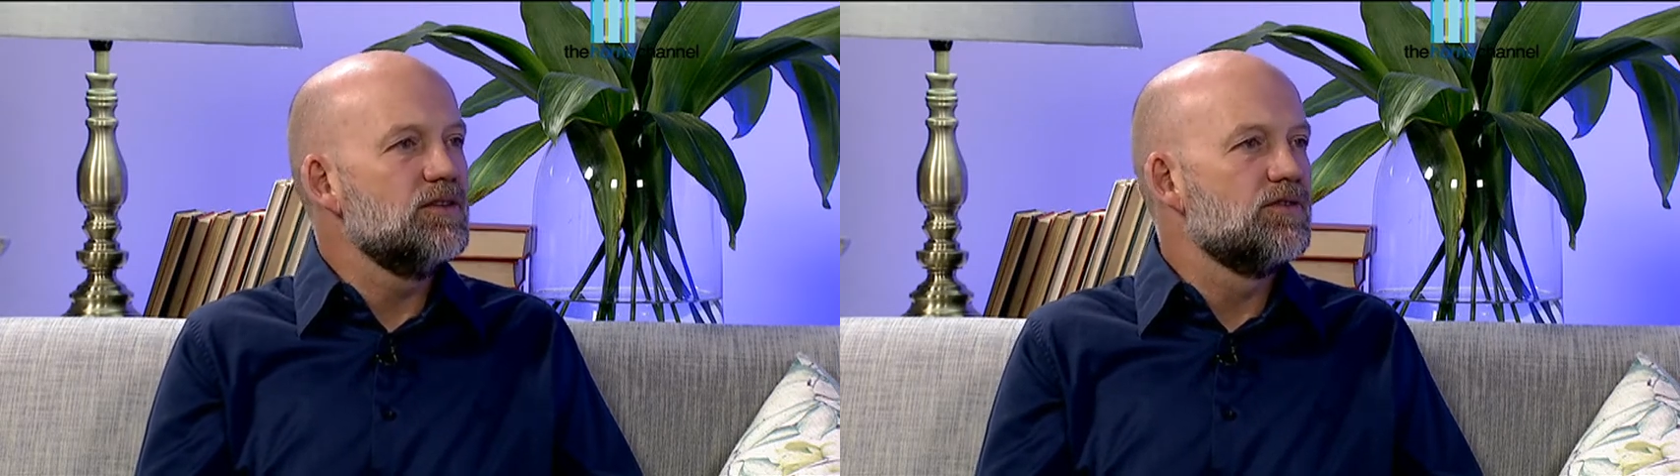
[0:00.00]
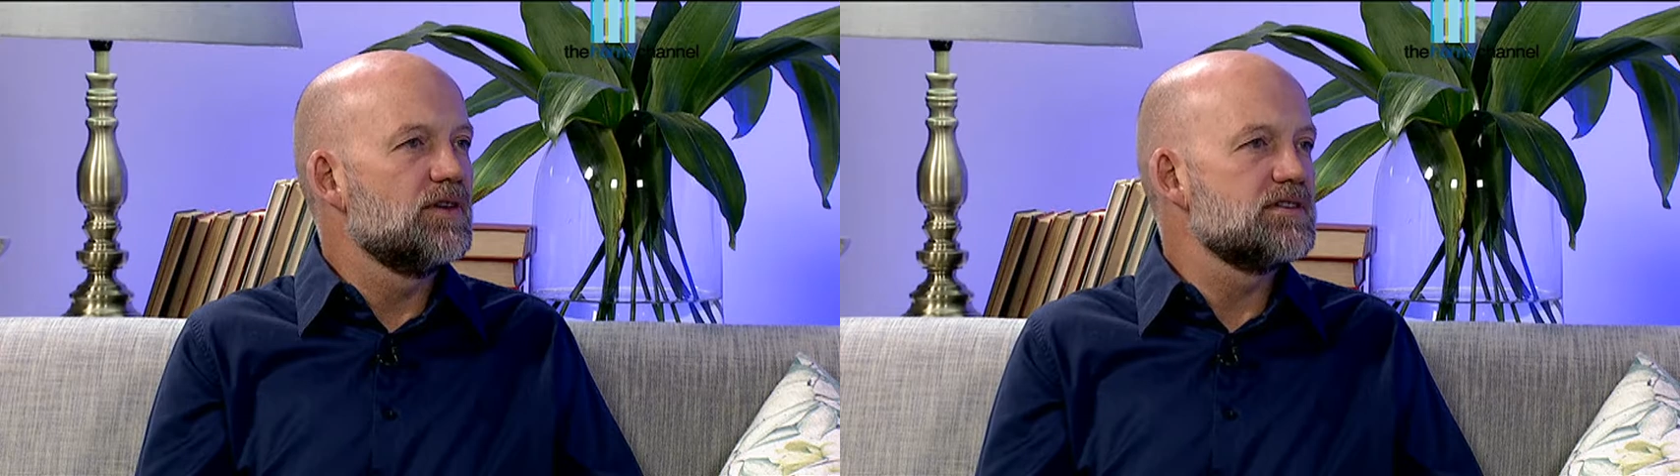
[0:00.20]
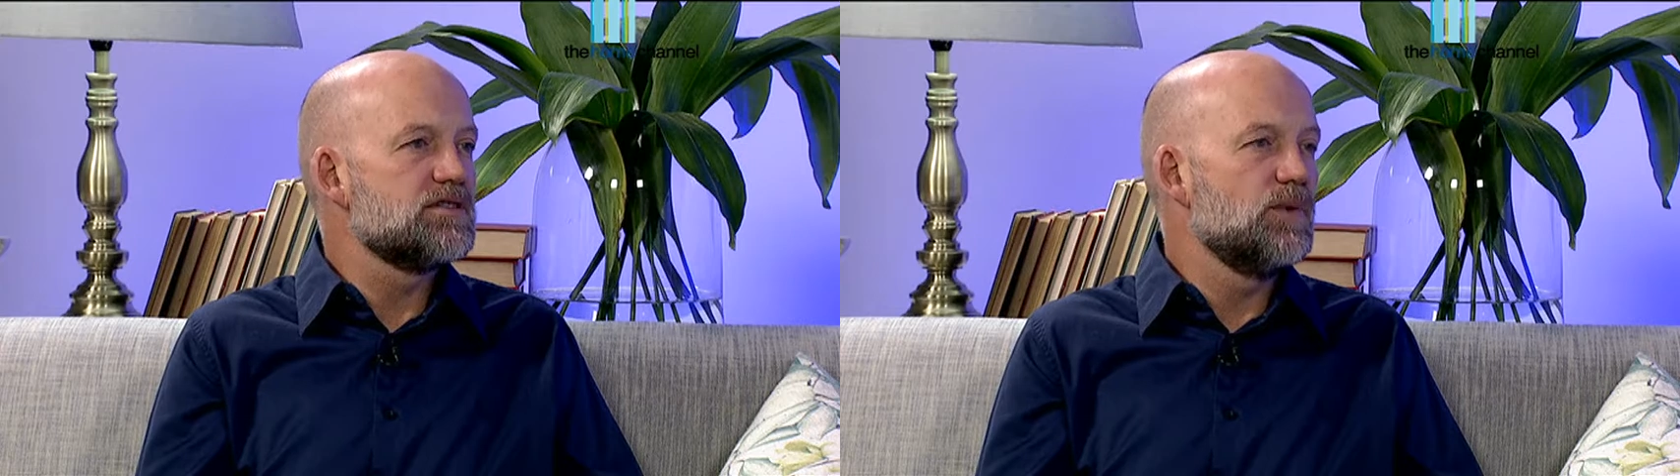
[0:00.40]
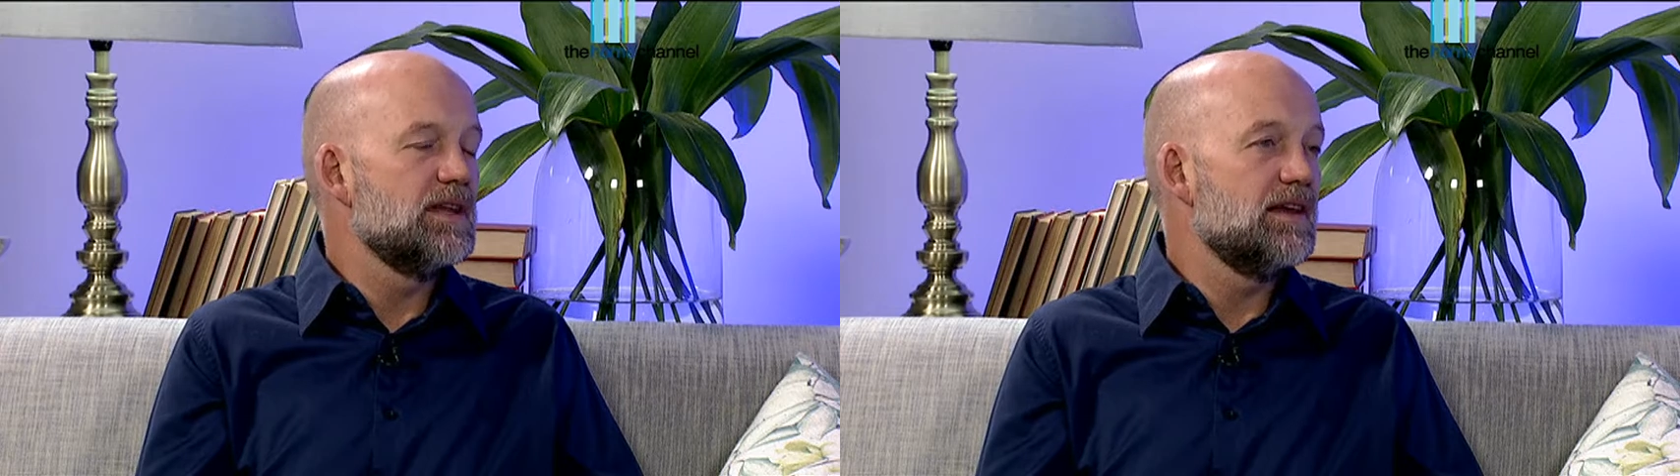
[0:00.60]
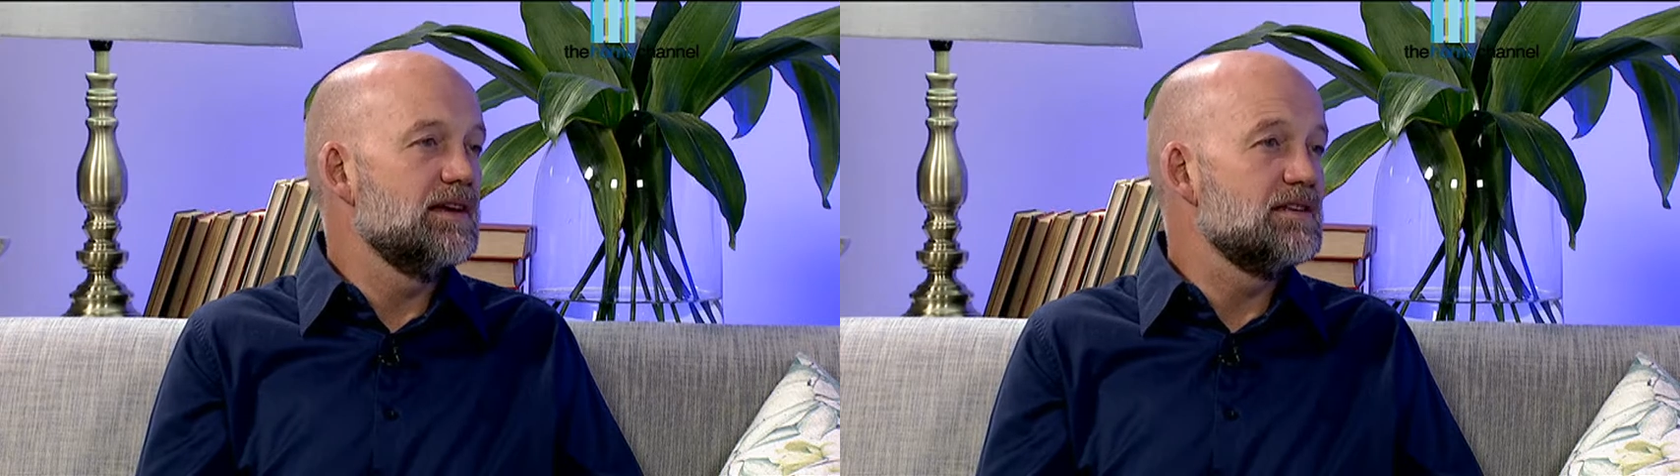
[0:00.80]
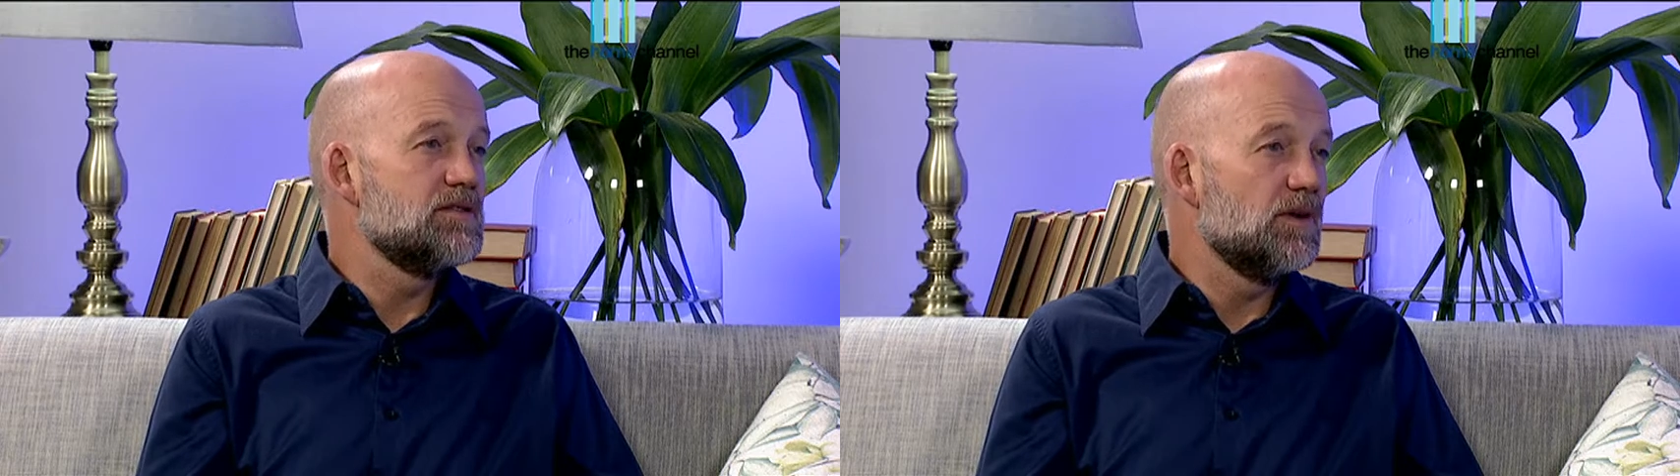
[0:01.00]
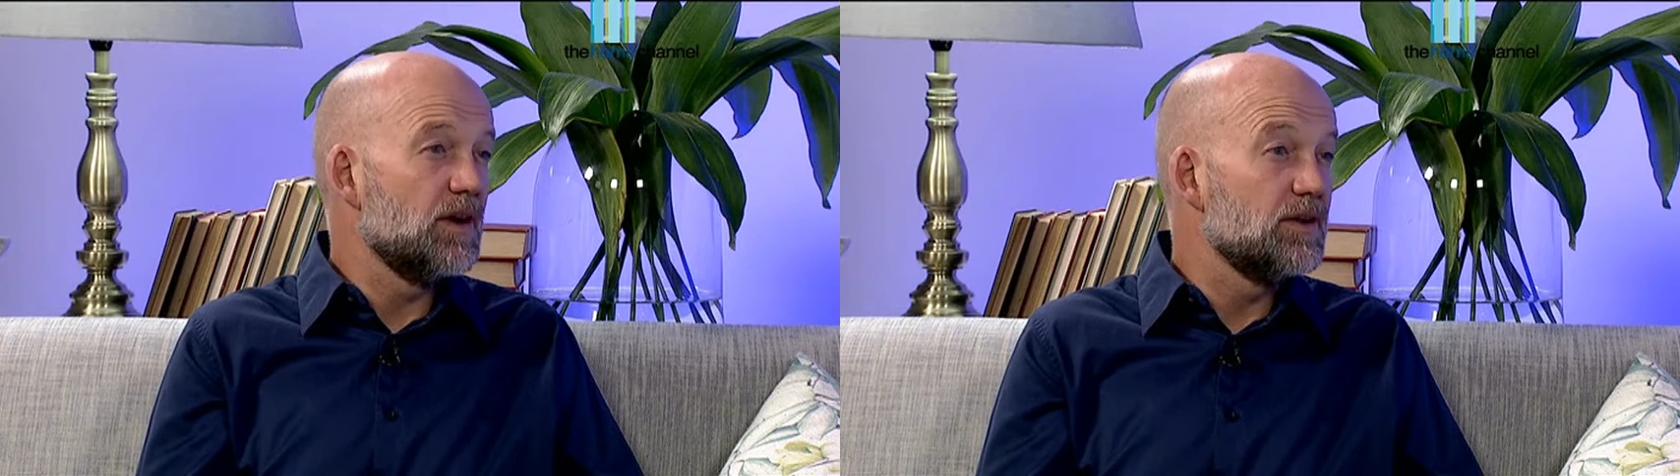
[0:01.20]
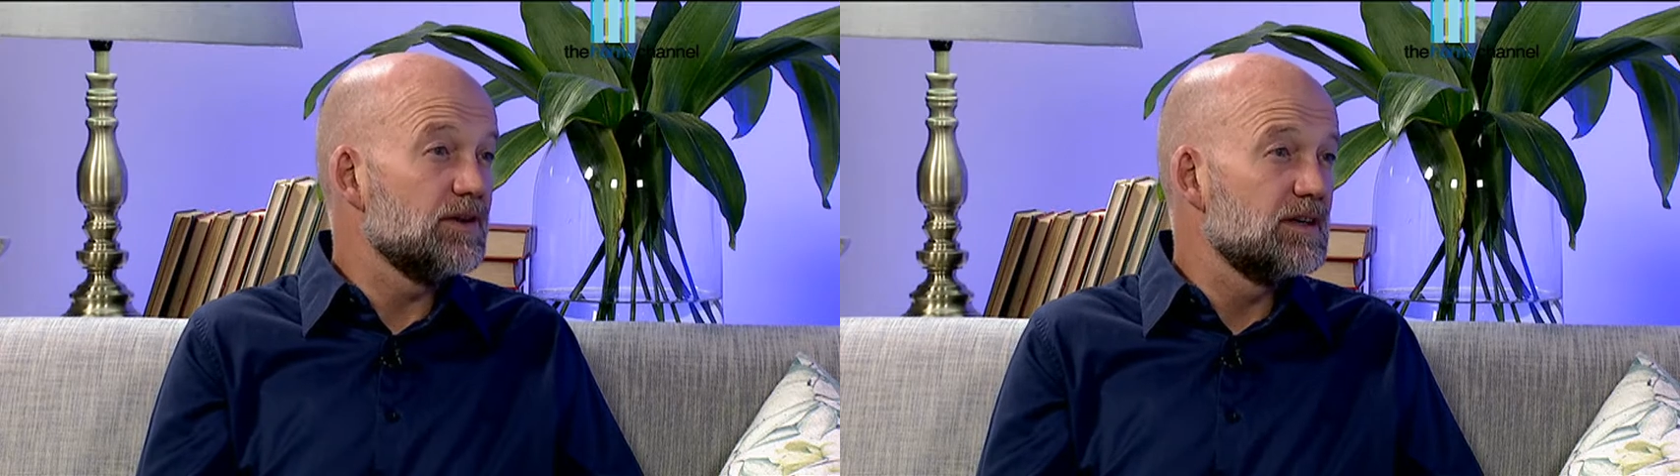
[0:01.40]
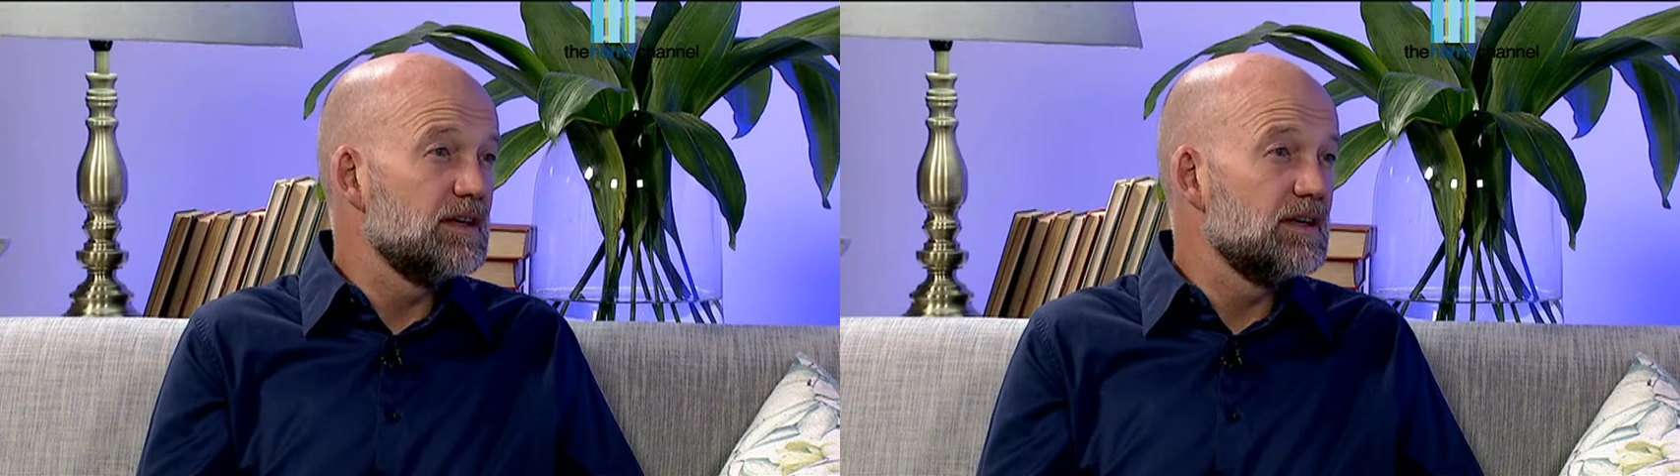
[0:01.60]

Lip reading: nutrients to where they need to go.